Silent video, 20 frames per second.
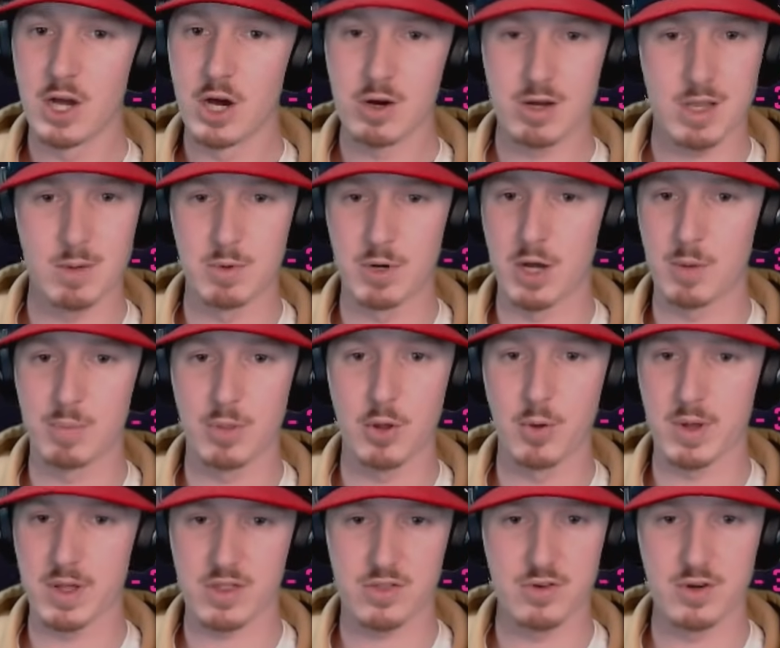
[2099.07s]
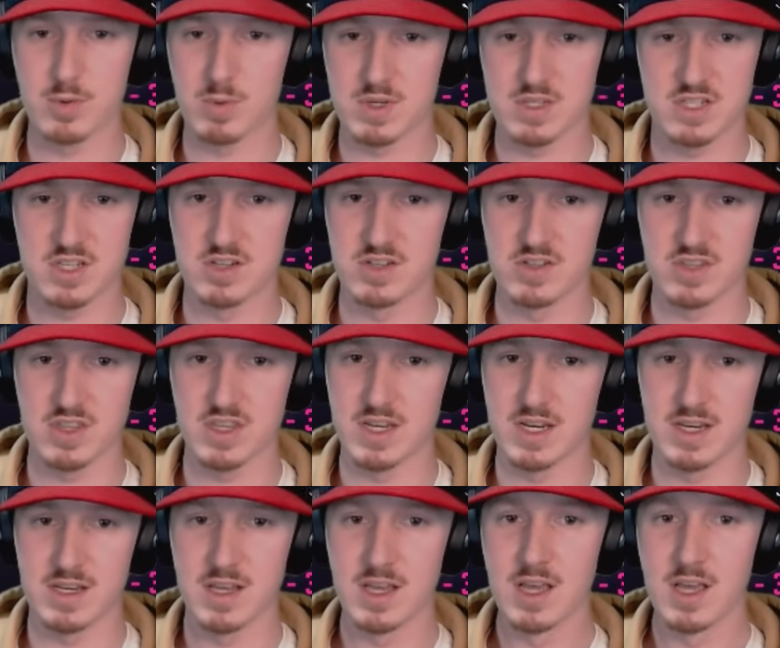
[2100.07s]
Okay, we're not blowing a 3-1 series
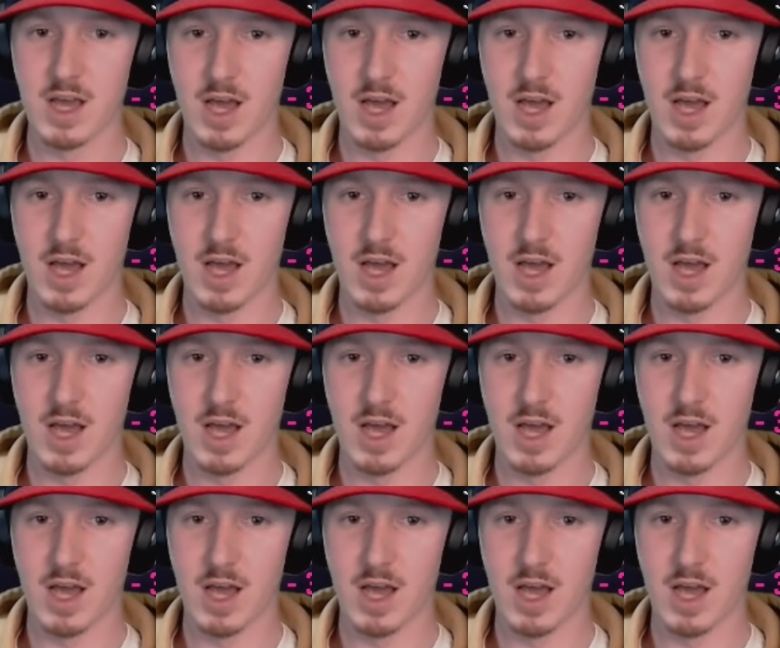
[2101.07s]
lead.